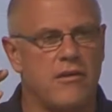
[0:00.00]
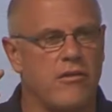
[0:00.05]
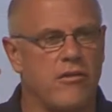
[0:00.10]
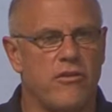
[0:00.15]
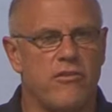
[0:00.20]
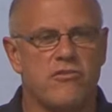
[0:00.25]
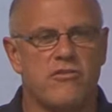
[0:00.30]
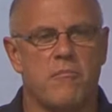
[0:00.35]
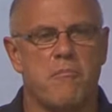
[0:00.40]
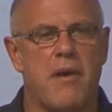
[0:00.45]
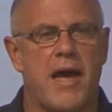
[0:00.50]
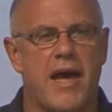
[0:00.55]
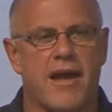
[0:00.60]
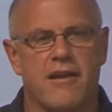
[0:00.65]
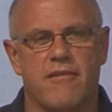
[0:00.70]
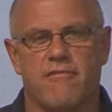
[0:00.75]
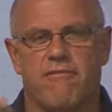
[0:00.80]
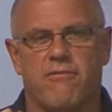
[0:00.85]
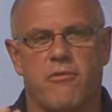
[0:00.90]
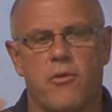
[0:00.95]
you know, there's a
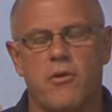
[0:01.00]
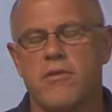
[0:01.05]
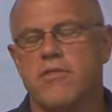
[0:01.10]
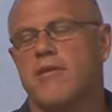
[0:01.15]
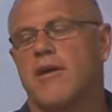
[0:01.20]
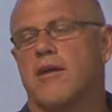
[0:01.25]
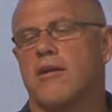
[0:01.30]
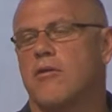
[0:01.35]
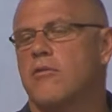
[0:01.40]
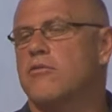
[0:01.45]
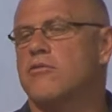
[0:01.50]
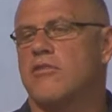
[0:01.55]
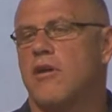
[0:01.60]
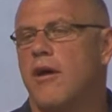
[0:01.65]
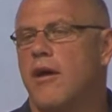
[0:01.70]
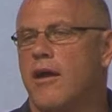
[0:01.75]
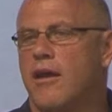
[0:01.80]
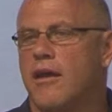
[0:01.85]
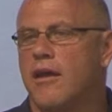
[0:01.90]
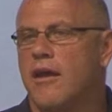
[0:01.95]
back and forth that goes
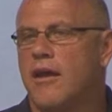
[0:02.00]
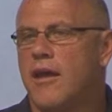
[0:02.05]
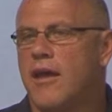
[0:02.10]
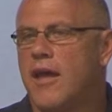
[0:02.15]
on.